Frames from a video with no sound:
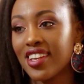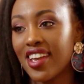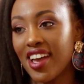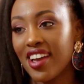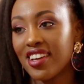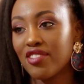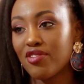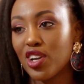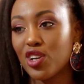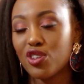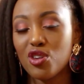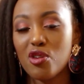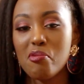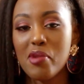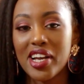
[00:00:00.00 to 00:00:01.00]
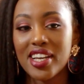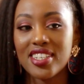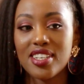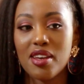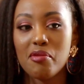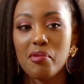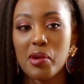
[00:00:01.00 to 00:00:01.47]
Yeah, if I could go back in
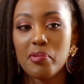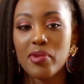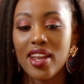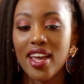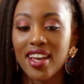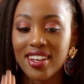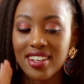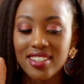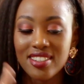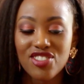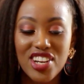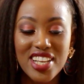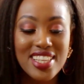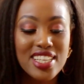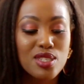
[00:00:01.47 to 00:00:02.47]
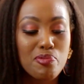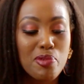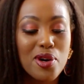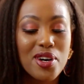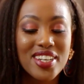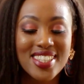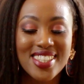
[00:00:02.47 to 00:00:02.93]
time, I'd be like, read these
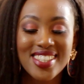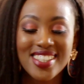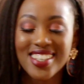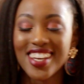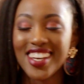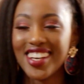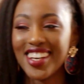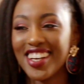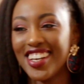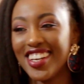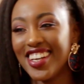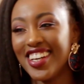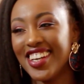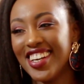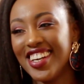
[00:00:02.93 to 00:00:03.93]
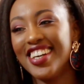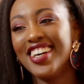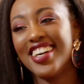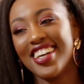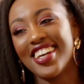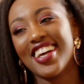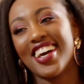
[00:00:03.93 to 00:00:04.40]
books.
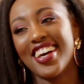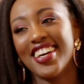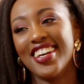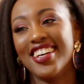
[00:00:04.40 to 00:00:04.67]
Yeah.